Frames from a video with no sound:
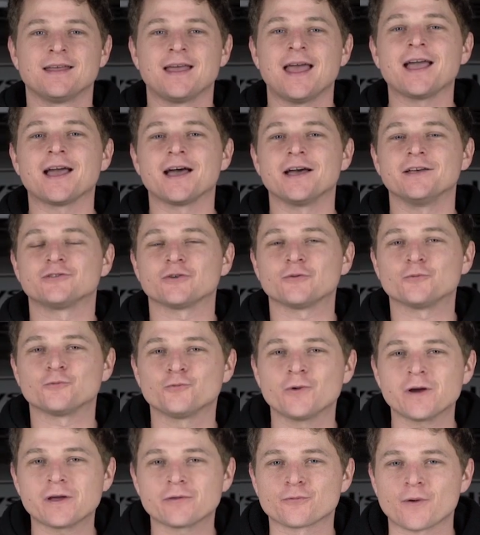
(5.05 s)
Hey guys,
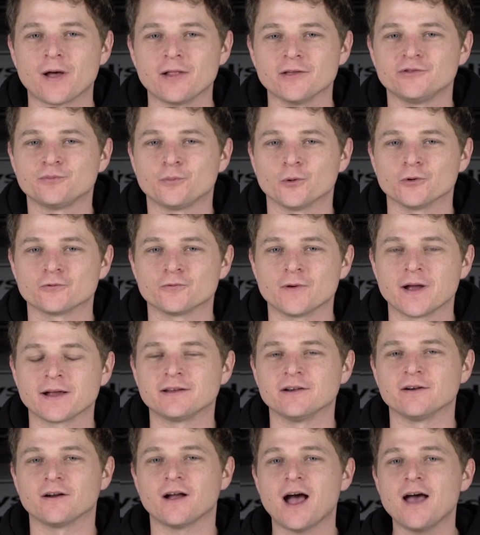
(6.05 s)
Rick with RallySport
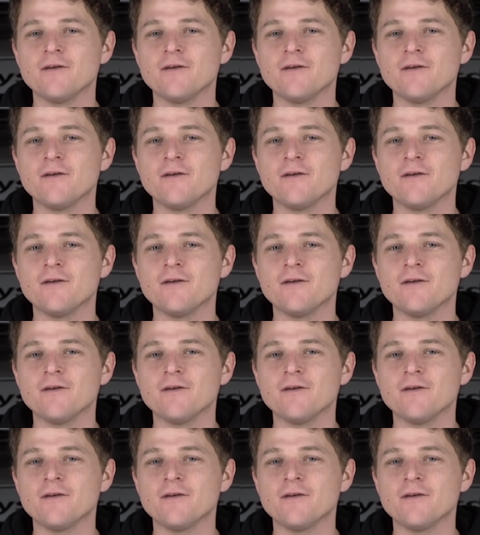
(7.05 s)
Direct here.